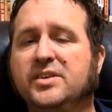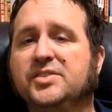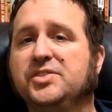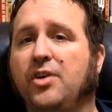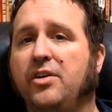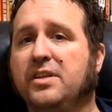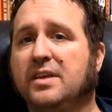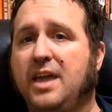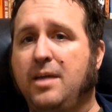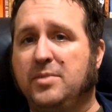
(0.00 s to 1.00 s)
starting
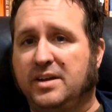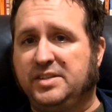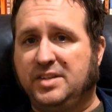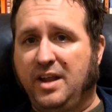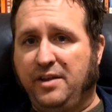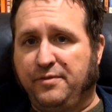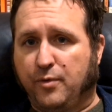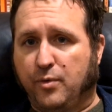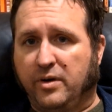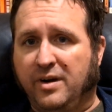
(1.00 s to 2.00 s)
the game in
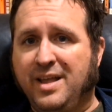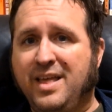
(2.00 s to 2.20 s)
1984,